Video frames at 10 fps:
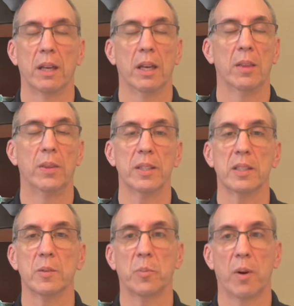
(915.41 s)
This
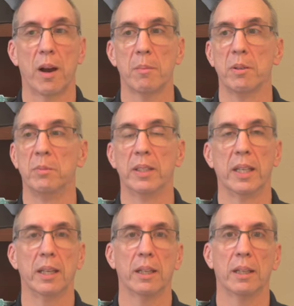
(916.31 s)
is
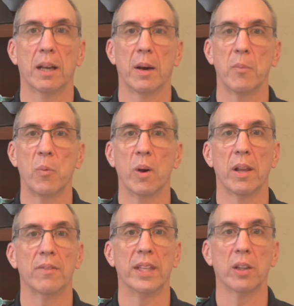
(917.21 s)
probably one
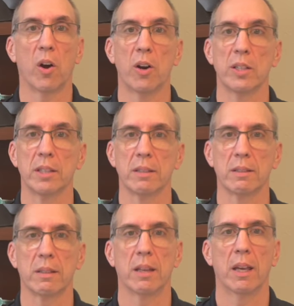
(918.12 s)
of the
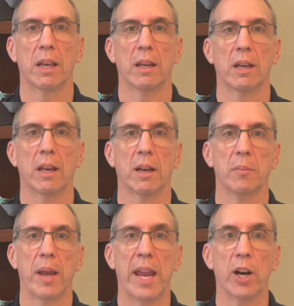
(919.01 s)
largest
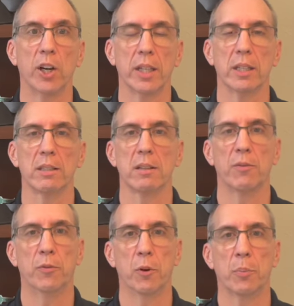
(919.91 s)
areas,
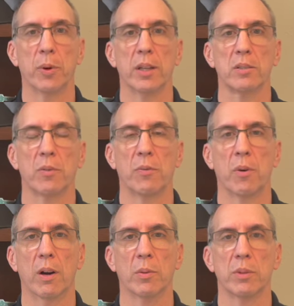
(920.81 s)
footprints
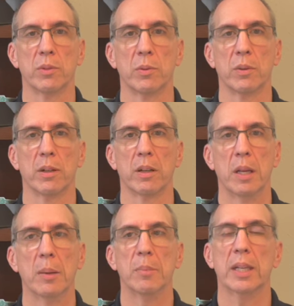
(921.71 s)
for a resort.
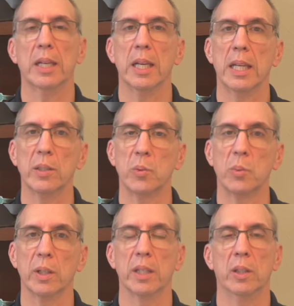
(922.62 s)
But again, it's
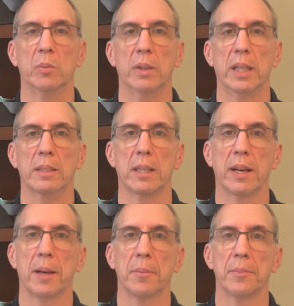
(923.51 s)
really unique
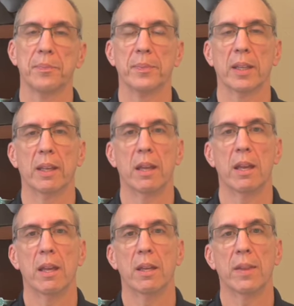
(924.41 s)
setup.
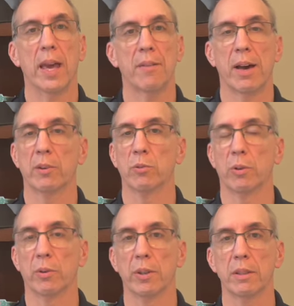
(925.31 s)
They have outdoor
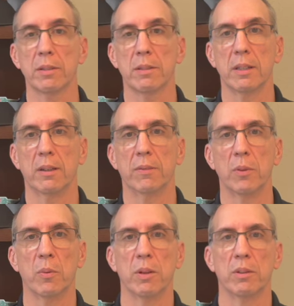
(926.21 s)
grills if
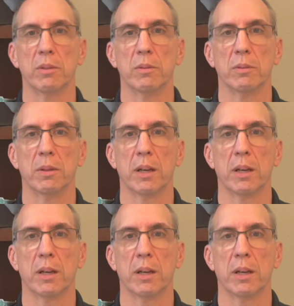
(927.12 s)
you want to